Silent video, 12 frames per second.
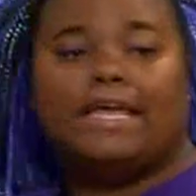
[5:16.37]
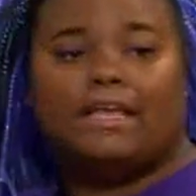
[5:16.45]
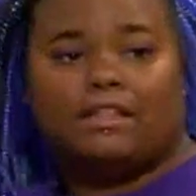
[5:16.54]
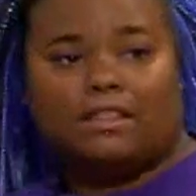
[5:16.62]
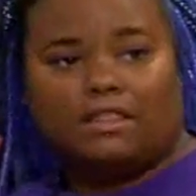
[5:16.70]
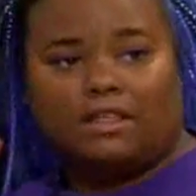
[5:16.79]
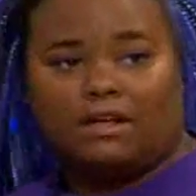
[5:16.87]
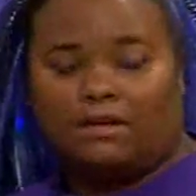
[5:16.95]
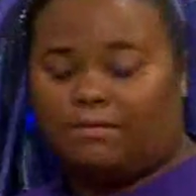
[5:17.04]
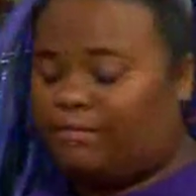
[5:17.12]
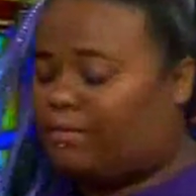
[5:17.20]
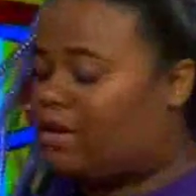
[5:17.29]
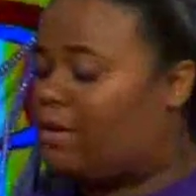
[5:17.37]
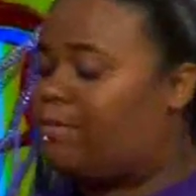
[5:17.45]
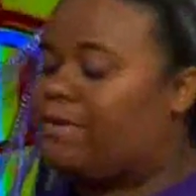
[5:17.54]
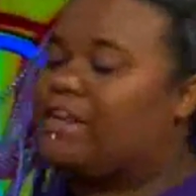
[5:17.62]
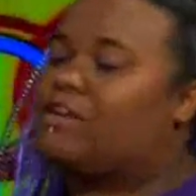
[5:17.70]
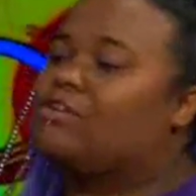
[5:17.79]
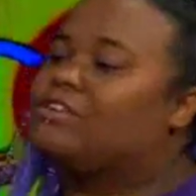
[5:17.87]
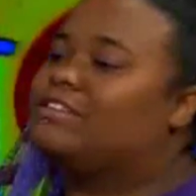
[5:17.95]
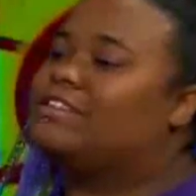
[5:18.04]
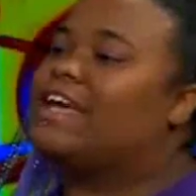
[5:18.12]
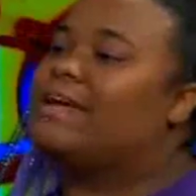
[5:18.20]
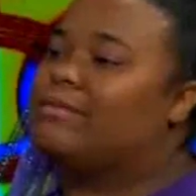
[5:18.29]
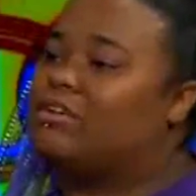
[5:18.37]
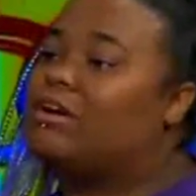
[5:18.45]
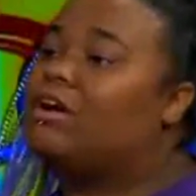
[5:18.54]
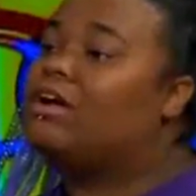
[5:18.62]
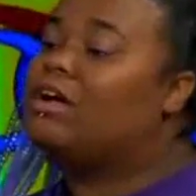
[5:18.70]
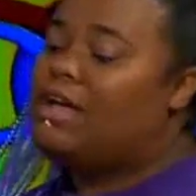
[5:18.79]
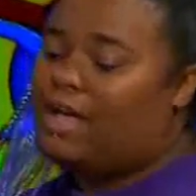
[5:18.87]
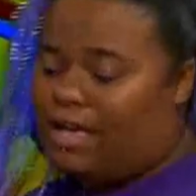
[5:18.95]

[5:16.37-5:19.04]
It's a company uh-huh. called Cyberdoll,